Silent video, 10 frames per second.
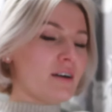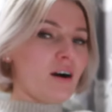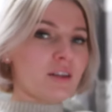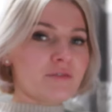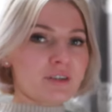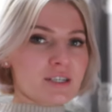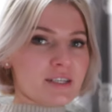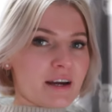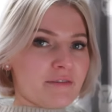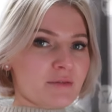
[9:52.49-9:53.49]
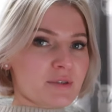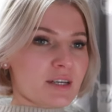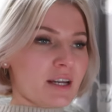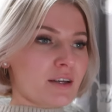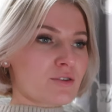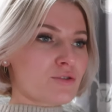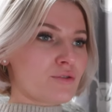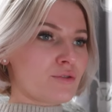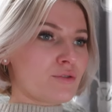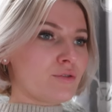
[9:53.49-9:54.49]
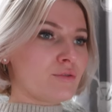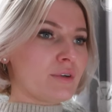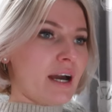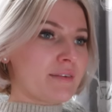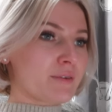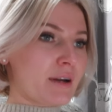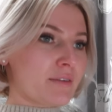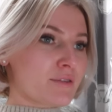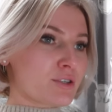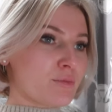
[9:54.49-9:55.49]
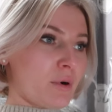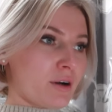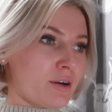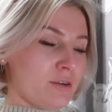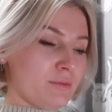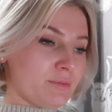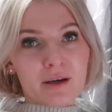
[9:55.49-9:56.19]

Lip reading: all the footage they have from today to have it ready for tomorrow.